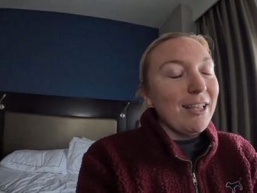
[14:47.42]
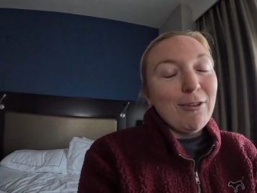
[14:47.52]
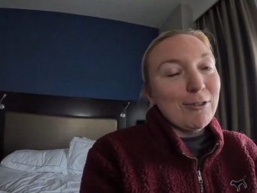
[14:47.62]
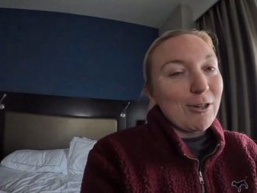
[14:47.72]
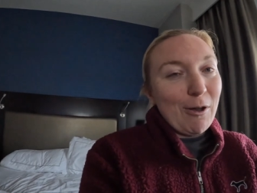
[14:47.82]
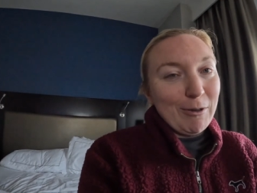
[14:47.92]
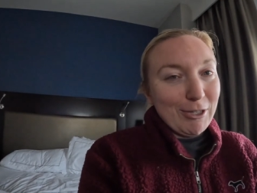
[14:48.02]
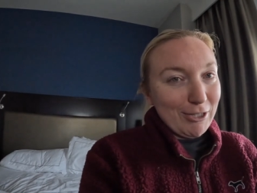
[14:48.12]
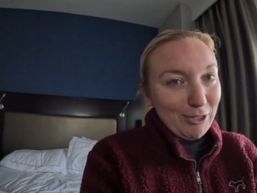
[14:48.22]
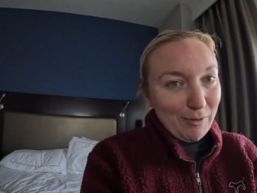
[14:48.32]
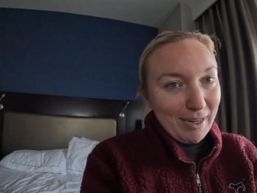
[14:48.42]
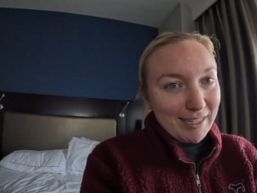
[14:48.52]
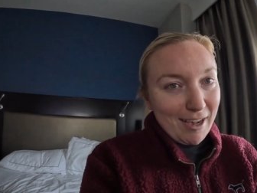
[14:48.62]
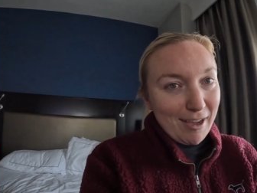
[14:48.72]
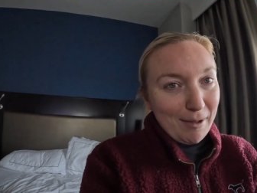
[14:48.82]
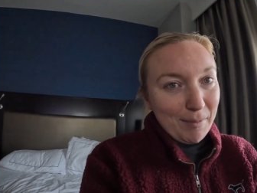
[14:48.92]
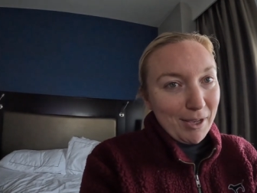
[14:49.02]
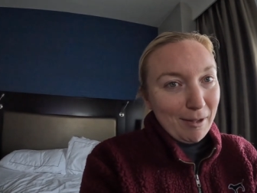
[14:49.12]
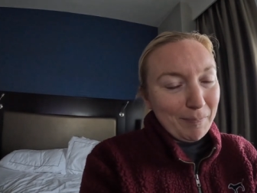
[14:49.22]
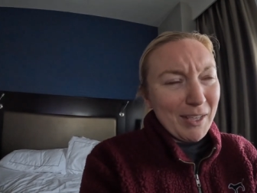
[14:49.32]
And those are always just a great time.
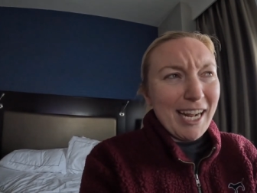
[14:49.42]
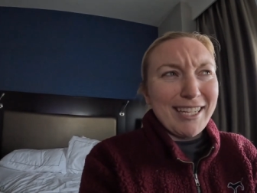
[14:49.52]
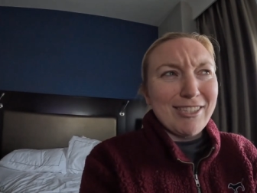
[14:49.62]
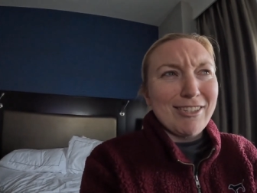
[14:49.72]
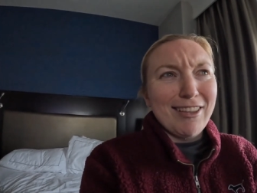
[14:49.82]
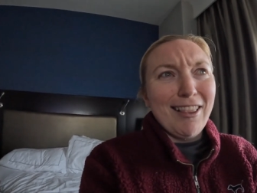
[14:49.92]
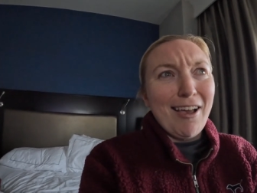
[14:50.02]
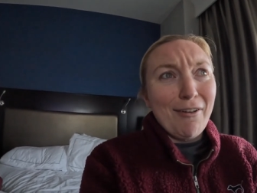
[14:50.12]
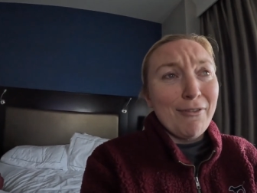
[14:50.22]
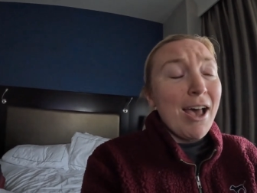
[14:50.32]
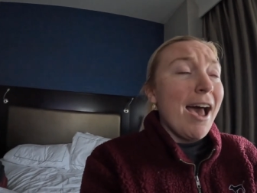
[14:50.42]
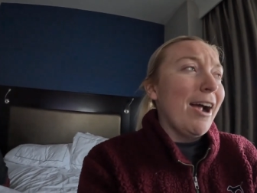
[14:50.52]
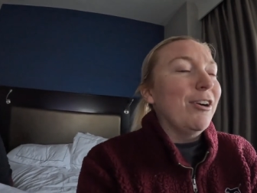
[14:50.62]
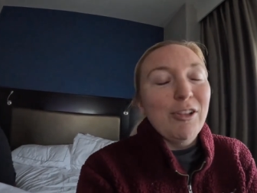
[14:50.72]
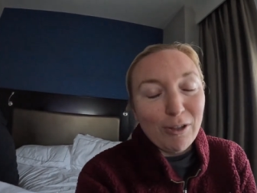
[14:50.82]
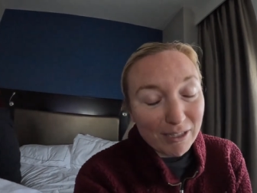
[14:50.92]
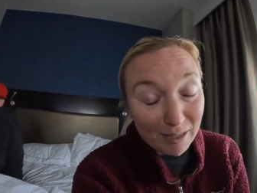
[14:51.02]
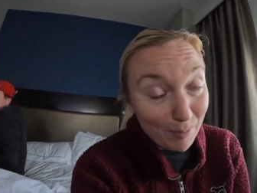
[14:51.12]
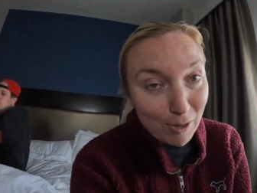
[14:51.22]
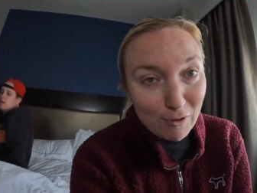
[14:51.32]
And I just love, I already
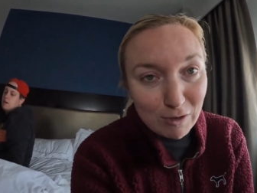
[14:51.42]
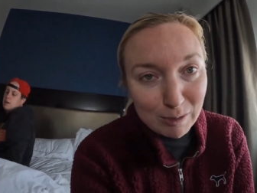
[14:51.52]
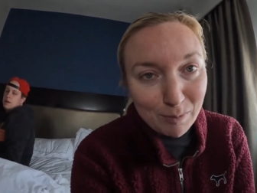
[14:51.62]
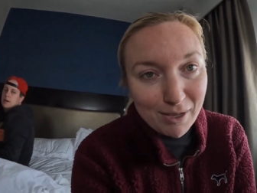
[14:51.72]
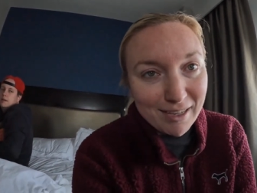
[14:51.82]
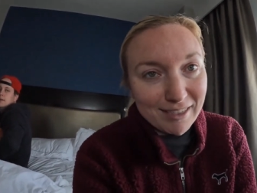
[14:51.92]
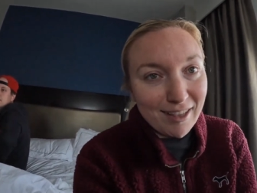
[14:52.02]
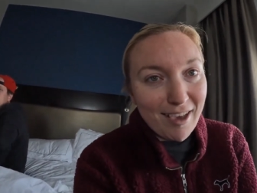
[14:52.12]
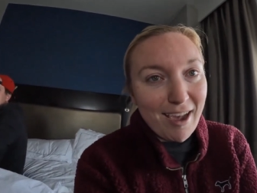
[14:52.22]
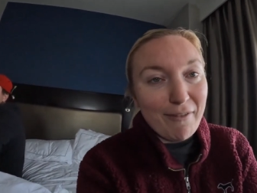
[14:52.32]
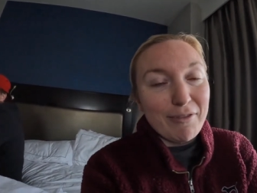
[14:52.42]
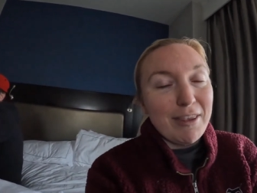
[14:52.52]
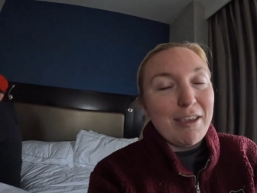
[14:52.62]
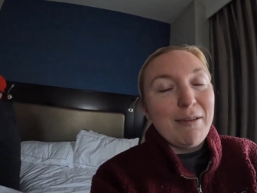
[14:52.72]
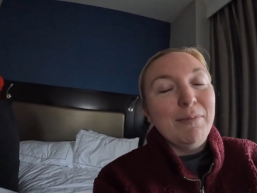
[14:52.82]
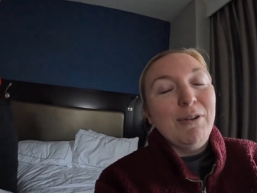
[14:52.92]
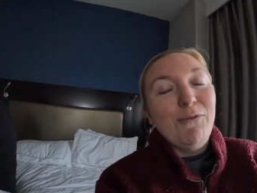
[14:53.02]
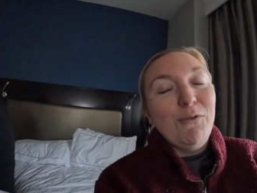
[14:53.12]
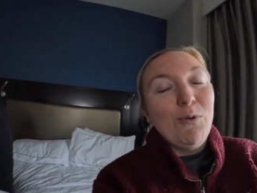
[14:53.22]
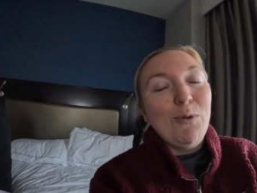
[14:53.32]
looked at the menu of this place. They have themed
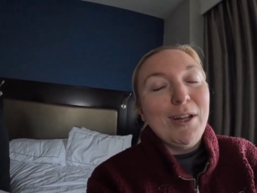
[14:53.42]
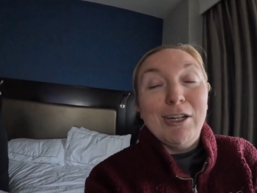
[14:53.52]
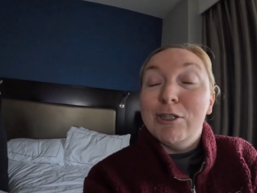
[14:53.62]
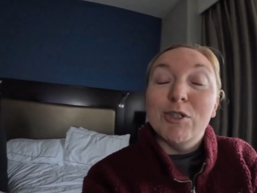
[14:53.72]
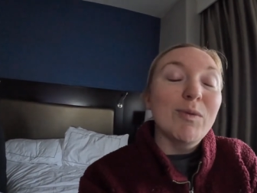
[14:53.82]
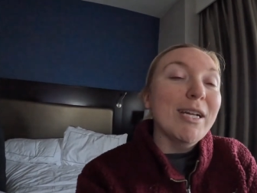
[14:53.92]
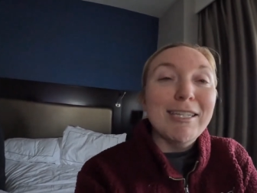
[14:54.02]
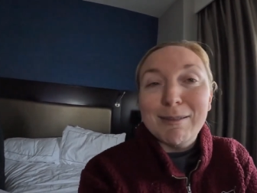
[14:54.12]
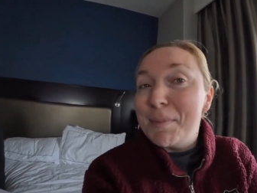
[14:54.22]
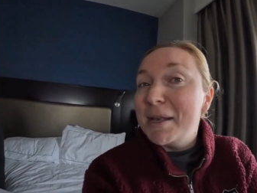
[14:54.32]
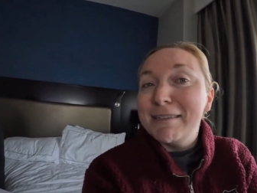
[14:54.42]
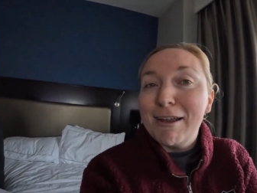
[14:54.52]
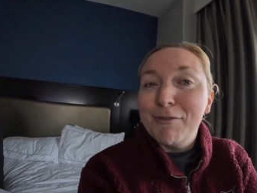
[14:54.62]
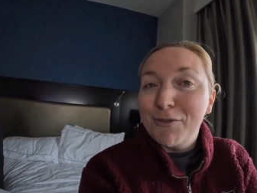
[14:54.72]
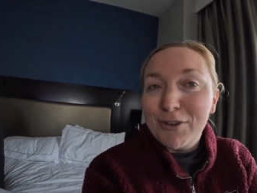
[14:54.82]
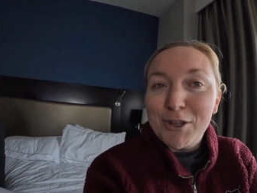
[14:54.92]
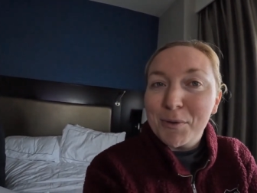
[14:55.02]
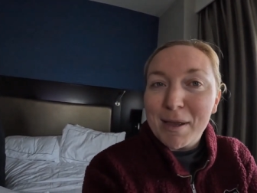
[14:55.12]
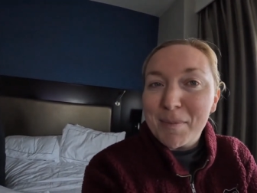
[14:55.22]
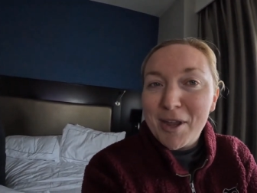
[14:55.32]
food and drinks based off of
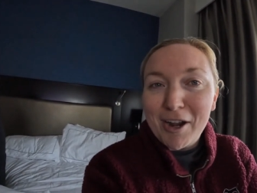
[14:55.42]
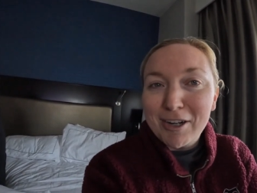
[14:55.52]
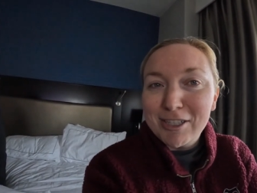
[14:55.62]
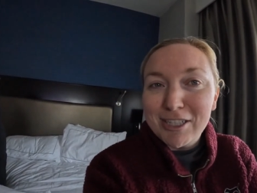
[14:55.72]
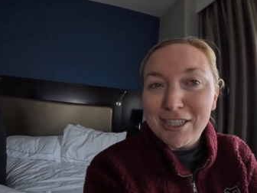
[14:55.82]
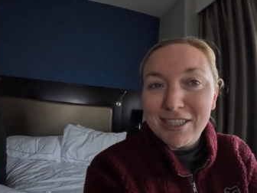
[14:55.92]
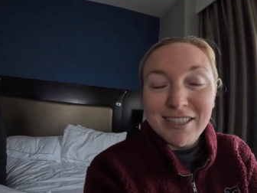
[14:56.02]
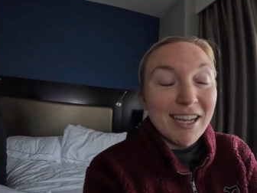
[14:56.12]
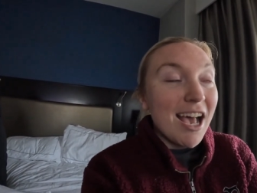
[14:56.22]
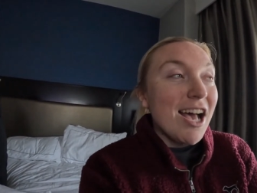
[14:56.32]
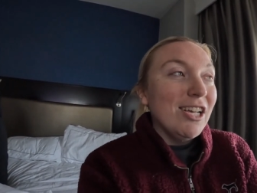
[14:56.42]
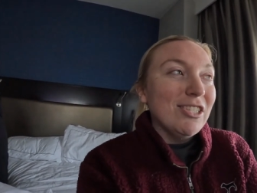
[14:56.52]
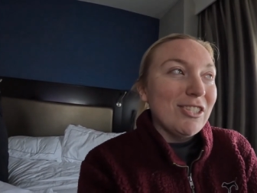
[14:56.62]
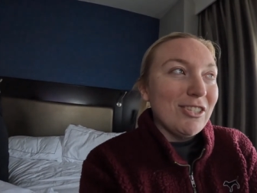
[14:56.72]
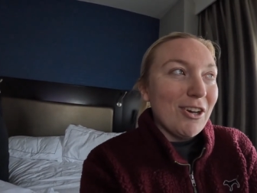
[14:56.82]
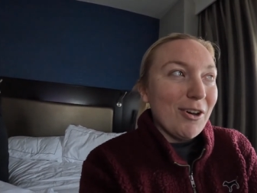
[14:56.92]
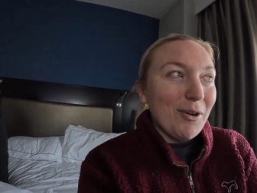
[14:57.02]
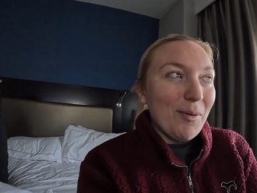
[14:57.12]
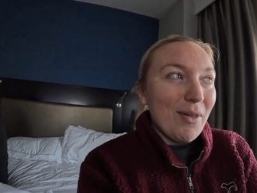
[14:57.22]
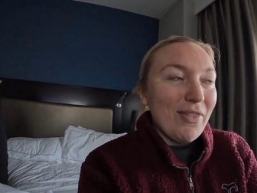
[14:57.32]
video game characters.
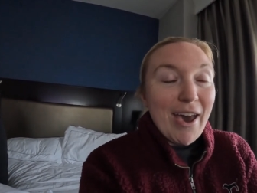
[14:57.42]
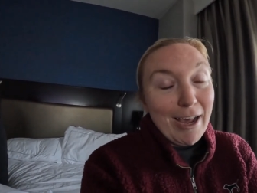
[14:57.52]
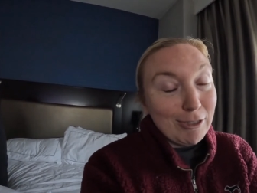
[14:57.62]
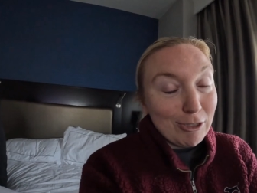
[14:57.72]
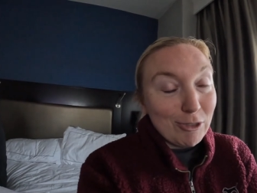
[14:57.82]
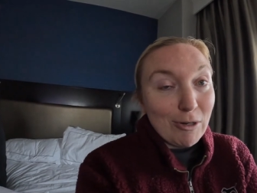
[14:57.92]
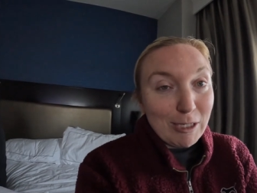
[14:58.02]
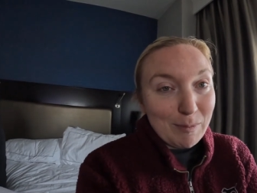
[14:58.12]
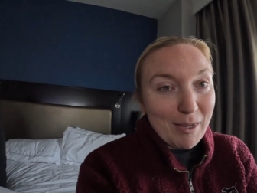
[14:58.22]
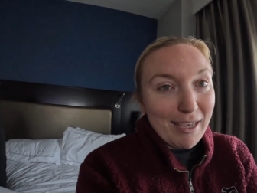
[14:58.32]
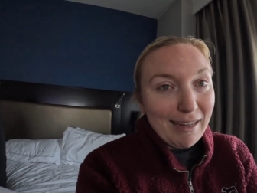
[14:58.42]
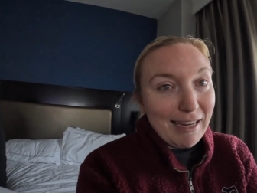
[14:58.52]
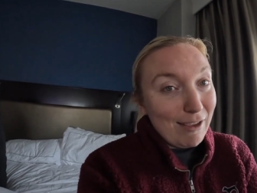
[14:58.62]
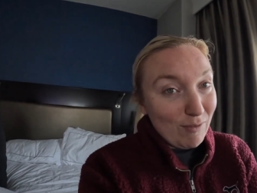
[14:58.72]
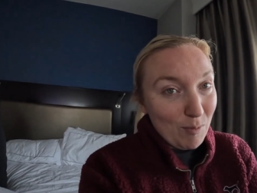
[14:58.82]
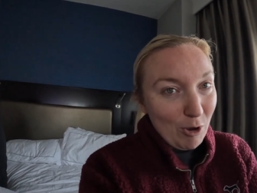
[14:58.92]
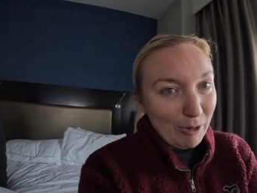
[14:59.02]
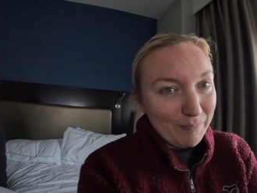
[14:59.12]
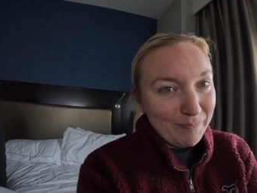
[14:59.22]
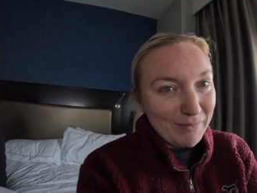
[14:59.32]
So that just draws me in even
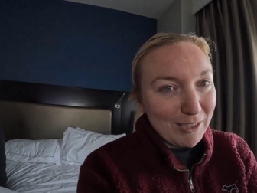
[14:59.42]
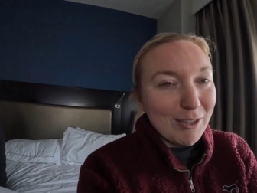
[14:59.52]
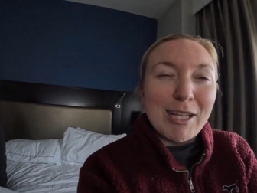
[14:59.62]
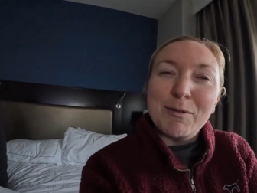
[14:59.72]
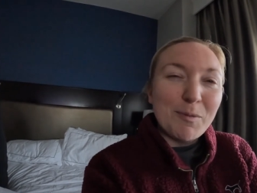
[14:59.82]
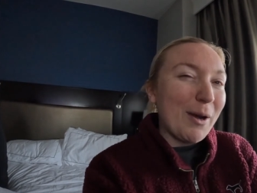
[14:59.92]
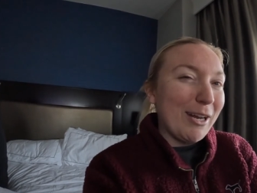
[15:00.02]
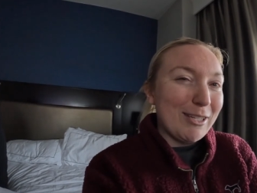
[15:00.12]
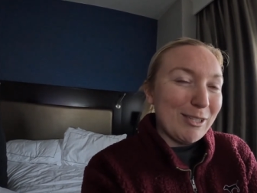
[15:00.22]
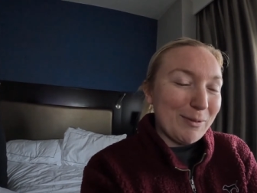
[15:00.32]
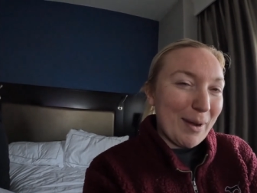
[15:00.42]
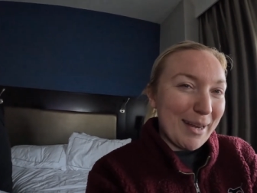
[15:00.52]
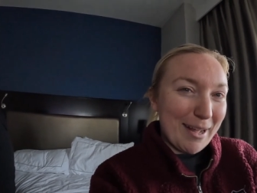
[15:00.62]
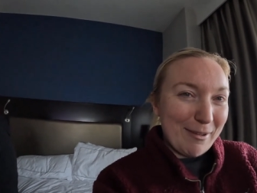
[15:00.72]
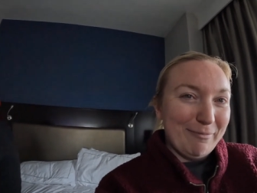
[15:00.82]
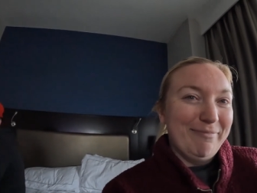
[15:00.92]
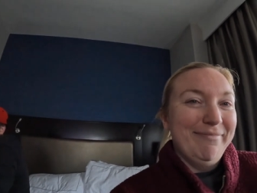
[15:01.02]
more. So that's where we're headed to right now.